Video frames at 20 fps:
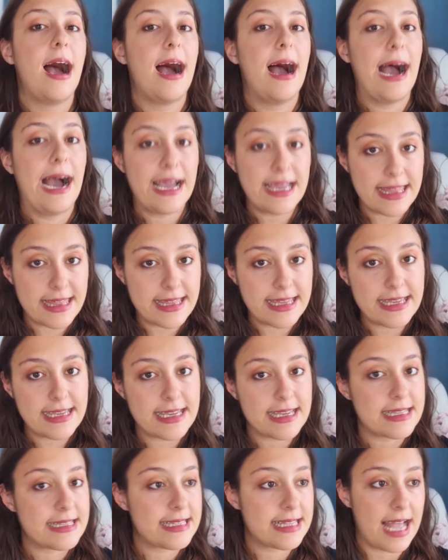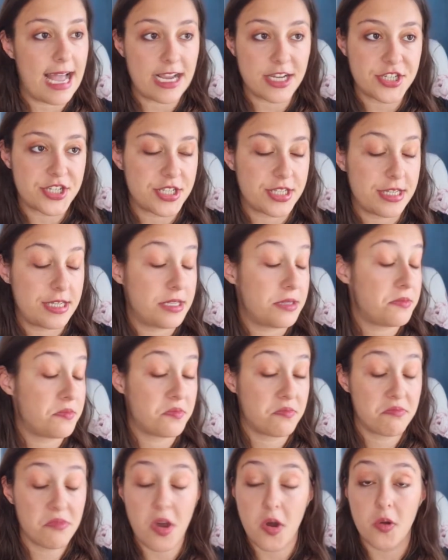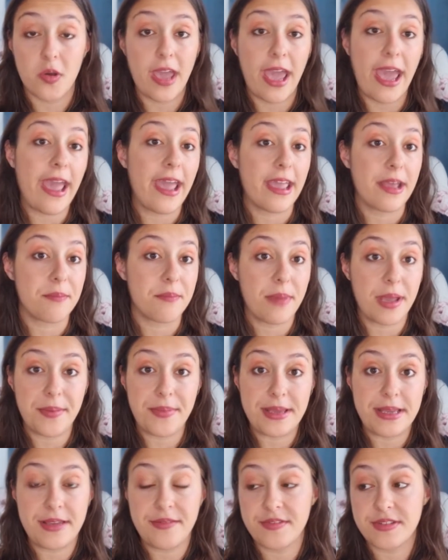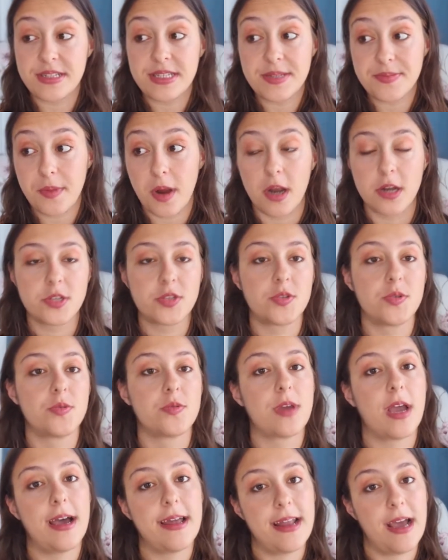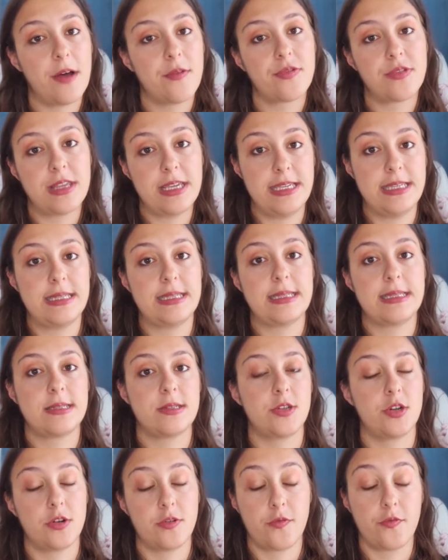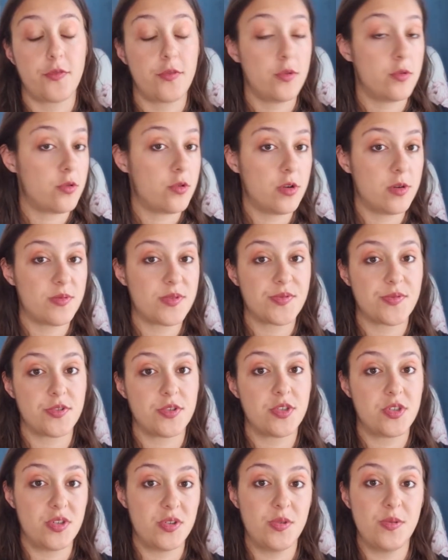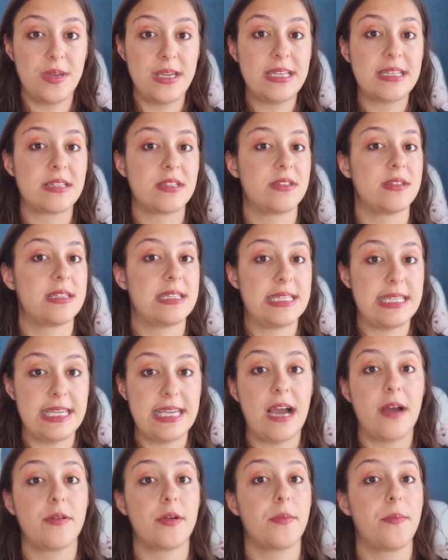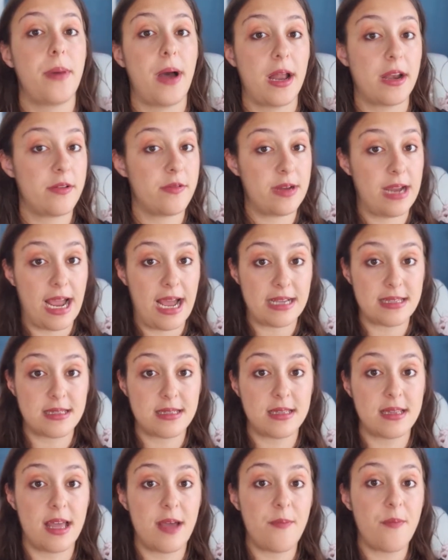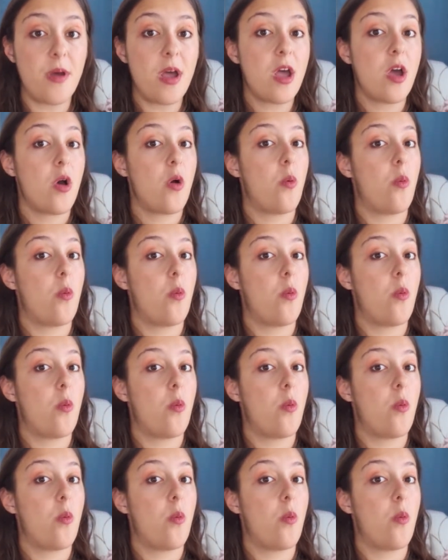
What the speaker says: I think it's actually okay and maybe even smart to cut out these certain food groups for 2 weeks to see how your body reacts to them